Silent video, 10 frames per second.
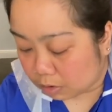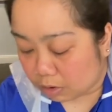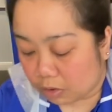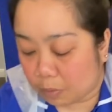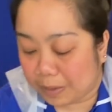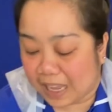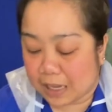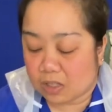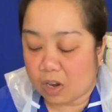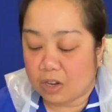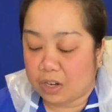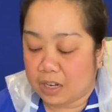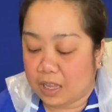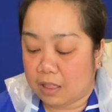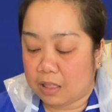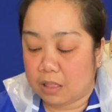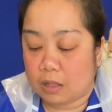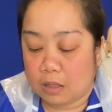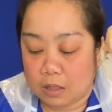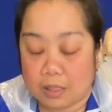to place underneath
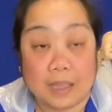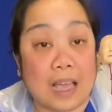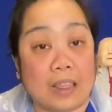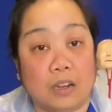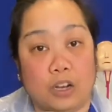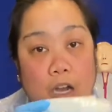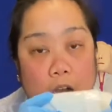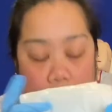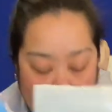the catheter.